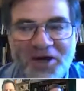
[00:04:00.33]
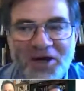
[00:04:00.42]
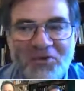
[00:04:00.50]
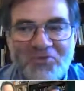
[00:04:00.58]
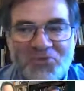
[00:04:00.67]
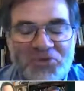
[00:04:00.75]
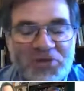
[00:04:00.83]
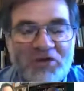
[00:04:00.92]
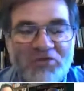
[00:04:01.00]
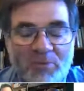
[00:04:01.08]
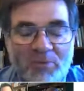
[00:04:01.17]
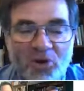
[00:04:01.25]
um,
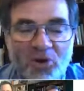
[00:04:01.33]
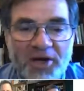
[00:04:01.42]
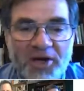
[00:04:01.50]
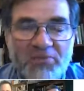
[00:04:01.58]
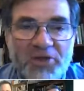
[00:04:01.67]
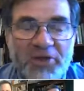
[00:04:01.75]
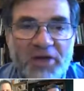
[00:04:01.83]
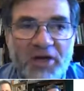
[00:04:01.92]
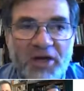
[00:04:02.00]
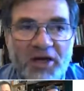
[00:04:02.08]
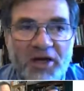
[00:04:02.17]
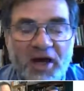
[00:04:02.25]
give up on it.
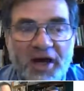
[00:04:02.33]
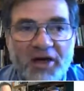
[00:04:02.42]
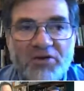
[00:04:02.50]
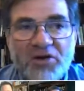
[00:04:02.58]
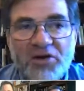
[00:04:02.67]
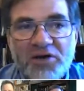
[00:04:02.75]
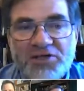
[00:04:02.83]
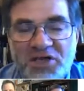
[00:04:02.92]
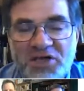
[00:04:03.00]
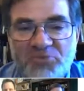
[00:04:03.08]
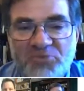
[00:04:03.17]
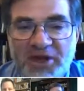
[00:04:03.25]
And I'd, let's
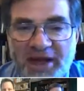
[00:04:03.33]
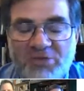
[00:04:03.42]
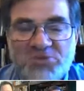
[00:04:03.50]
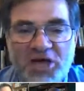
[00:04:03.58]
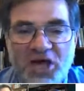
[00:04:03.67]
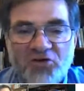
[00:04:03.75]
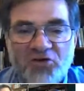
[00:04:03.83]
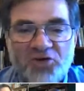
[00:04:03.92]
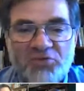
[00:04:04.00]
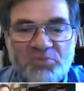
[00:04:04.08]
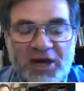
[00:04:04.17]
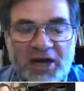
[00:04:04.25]
keep the names out of
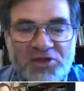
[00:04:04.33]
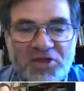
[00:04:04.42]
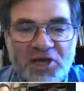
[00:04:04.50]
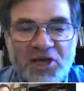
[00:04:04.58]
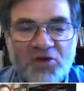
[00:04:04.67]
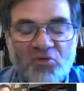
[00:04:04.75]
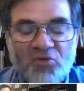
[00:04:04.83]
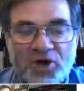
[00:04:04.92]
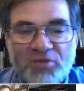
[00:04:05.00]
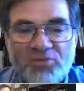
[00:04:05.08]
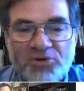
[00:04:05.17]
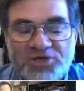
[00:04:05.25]
it, but I think of
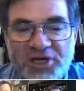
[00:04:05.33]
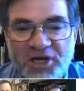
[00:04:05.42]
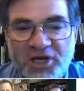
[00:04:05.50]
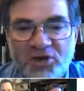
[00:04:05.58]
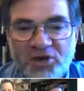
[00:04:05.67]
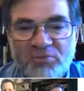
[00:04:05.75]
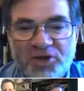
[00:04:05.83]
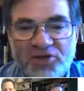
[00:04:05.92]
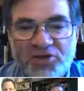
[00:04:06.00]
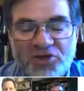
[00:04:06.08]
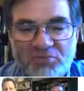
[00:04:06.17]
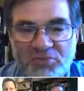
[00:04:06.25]
one particular
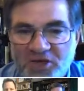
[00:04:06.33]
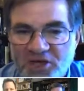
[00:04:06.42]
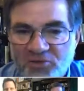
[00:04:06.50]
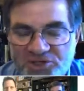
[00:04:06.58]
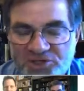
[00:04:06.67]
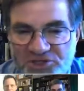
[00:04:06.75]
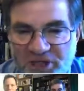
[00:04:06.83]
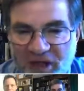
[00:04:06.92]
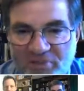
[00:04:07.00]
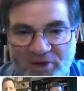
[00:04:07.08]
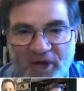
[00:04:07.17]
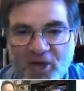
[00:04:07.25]
monthly meeting, which is
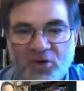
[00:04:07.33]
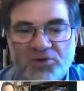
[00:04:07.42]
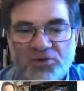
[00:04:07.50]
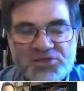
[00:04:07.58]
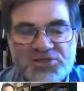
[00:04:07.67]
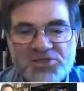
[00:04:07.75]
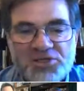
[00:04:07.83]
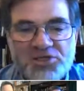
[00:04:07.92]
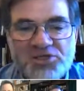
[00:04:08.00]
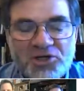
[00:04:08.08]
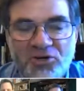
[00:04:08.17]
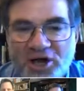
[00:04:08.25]
not my own. It's,
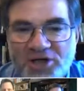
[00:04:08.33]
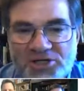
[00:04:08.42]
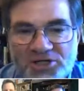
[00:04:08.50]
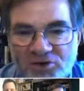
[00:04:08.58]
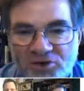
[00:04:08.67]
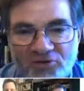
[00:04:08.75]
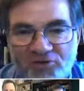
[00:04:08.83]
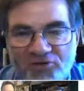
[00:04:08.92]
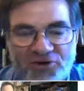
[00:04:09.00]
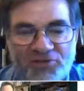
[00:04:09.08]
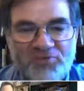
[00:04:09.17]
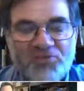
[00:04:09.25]
it's across the river
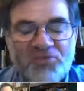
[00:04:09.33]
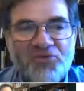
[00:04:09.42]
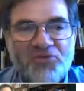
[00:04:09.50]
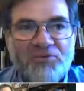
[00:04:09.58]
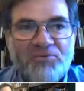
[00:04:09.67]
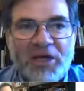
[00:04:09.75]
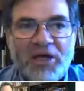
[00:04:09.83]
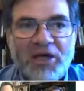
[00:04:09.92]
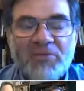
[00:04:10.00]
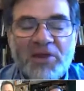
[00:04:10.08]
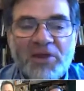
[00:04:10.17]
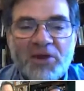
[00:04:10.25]
from, from
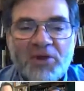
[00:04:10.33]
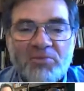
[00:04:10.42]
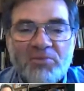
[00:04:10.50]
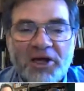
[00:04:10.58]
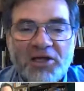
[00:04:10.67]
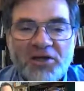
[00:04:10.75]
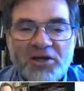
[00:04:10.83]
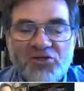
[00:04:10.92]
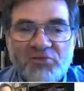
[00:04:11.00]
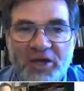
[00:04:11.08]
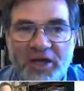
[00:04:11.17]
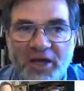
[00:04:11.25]
me. But in
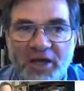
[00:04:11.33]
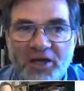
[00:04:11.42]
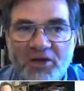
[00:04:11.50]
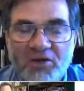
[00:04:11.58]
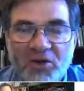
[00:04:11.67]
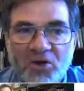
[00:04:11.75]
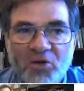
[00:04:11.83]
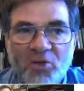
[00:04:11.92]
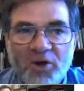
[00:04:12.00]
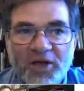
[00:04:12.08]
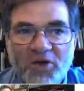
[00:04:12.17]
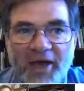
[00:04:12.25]
this meeting,
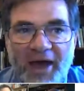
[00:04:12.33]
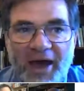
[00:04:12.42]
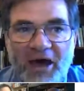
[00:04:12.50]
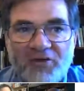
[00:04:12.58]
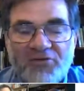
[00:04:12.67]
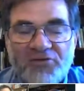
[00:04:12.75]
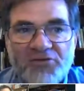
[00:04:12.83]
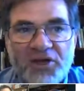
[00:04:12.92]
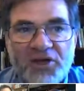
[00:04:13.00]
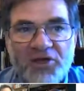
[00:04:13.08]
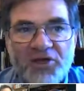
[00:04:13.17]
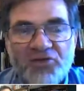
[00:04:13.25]
what you have
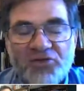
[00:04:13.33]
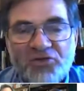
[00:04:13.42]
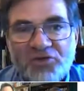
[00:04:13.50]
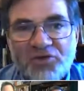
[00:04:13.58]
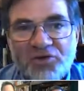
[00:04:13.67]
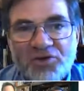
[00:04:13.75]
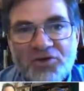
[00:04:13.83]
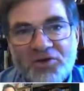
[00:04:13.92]
is,